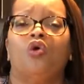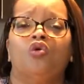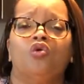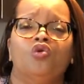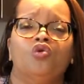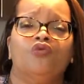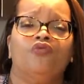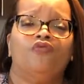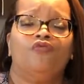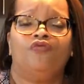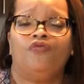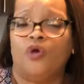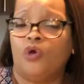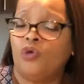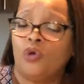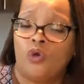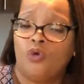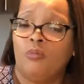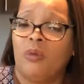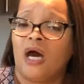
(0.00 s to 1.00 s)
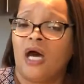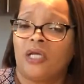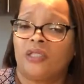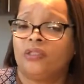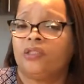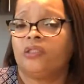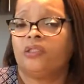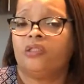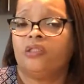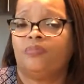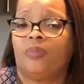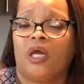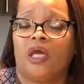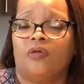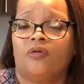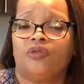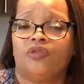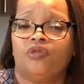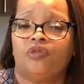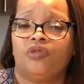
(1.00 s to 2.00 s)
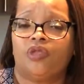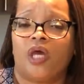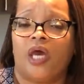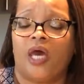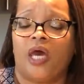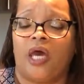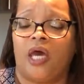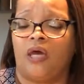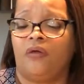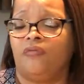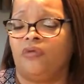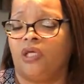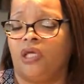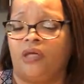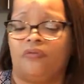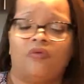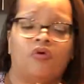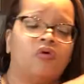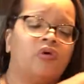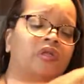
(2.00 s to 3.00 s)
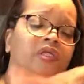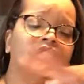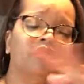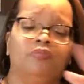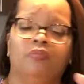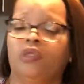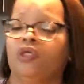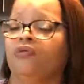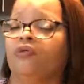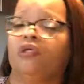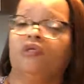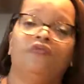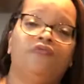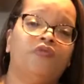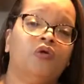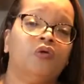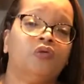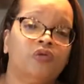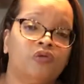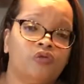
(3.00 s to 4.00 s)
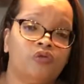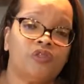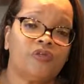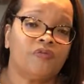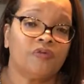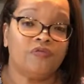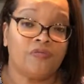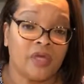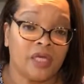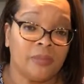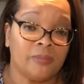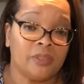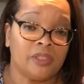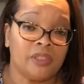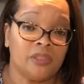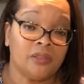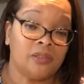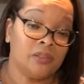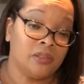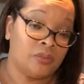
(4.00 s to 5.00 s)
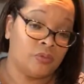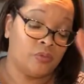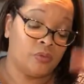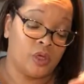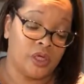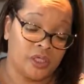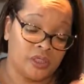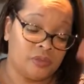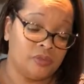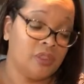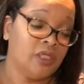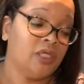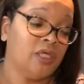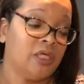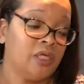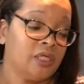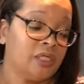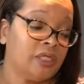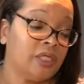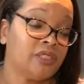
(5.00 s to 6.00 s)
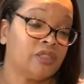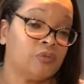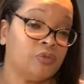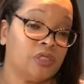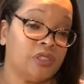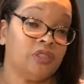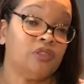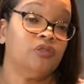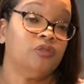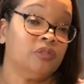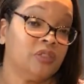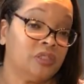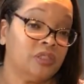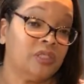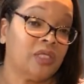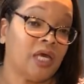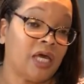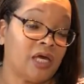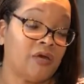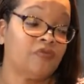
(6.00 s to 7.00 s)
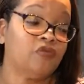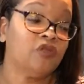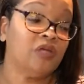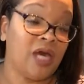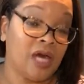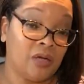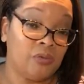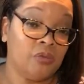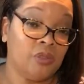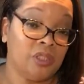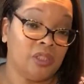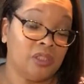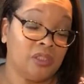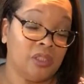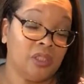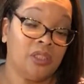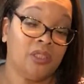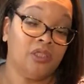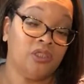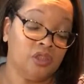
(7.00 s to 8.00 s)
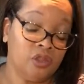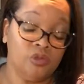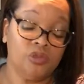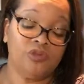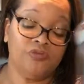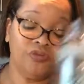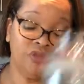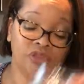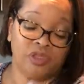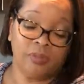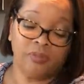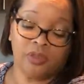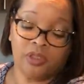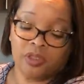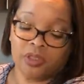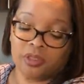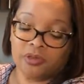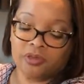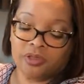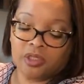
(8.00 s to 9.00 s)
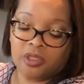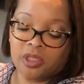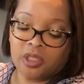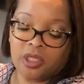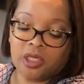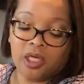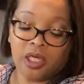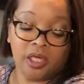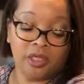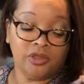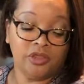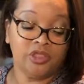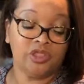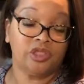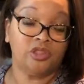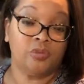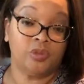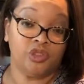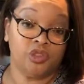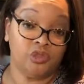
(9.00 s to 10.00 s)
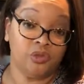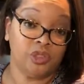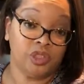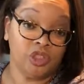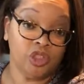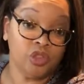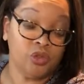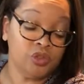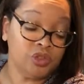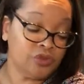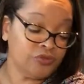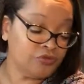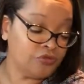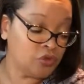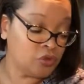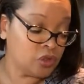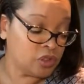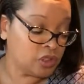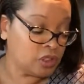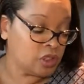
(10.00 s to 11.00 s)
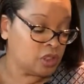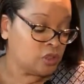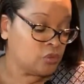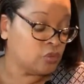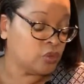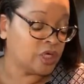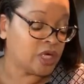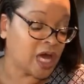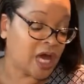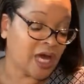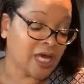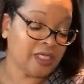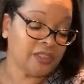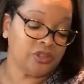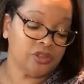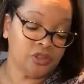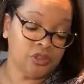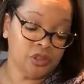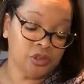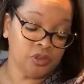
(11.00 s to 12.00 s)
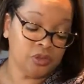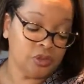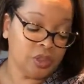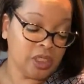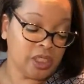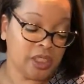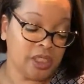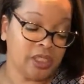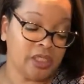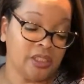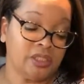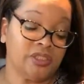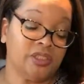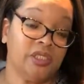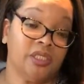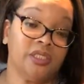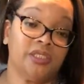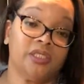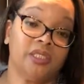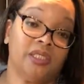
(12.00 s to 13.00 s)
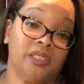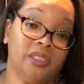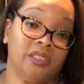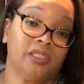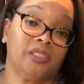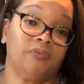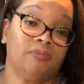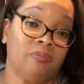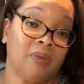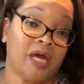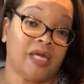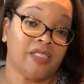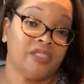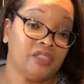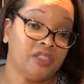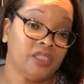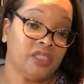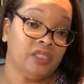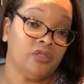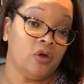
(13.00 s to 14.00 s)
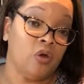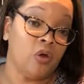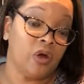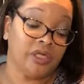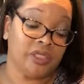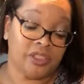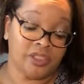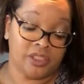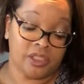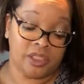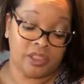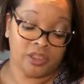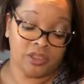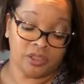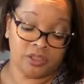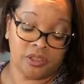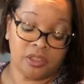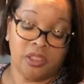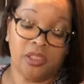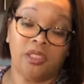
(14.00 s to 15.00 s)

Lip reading: old photo boxes parents used to have and have all these myriad of photos of the family. Well, guess what? You can now, if you got one, use it for something else. And this is what you can use it for. What I do is, this is my seed organization.